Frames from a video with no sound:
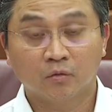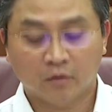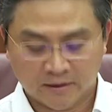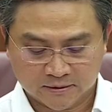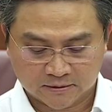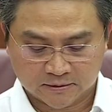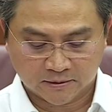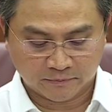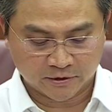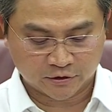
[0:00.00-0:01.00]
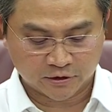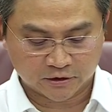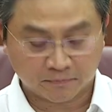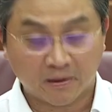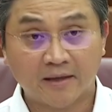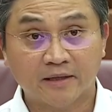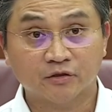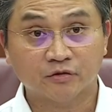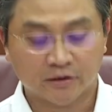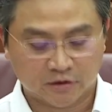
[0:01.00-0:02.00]
What is the Ministry's plan
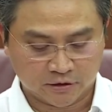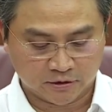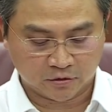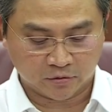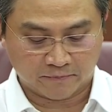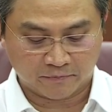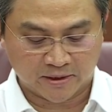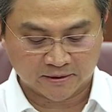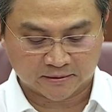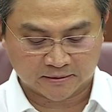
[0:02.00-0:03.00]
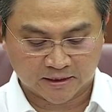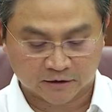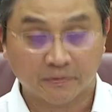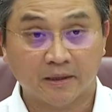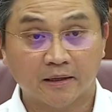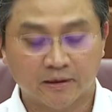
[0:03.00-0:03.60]
and strategy to embrace, testbed,